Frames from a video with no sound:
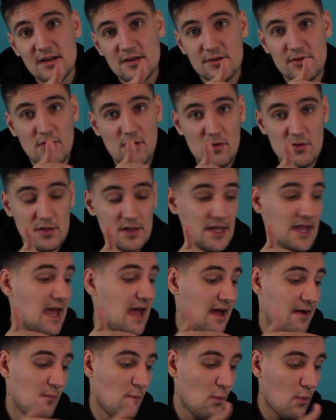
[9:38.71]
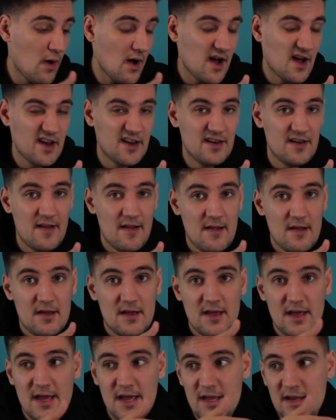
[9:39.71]
you only have one,
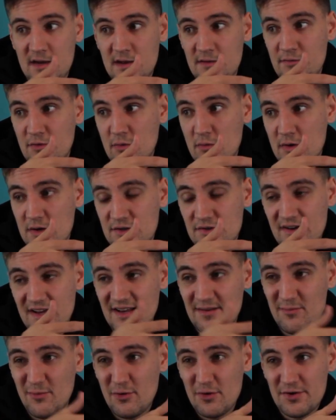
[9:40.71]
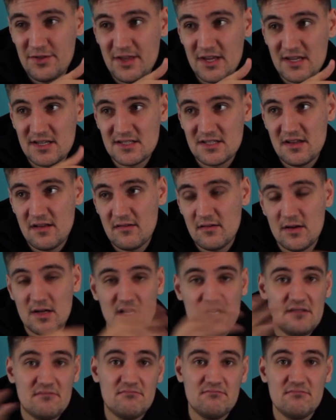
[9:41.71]
and if you want to add more things,
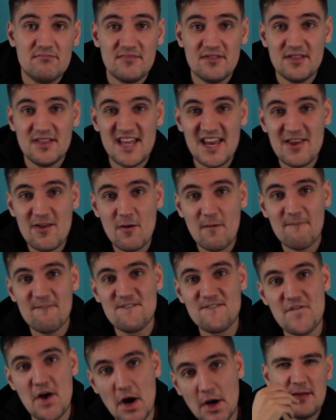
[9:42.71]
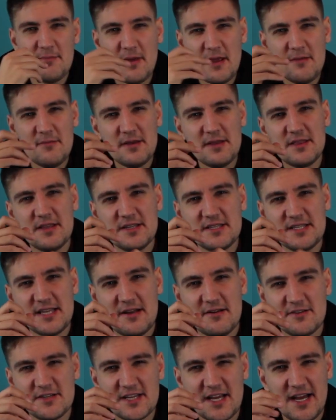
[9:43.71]
then you're fucked. And maybe this
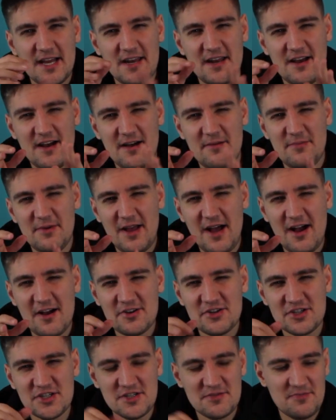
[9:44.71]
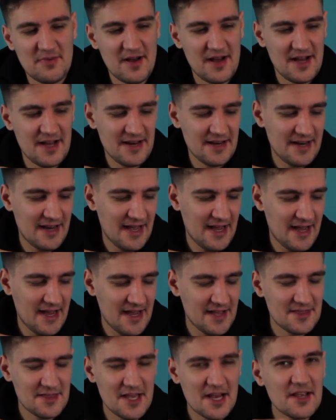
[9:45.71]
sounds kind of obnoxious, but
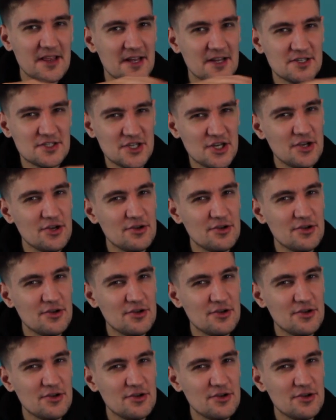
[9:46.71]
I think that 2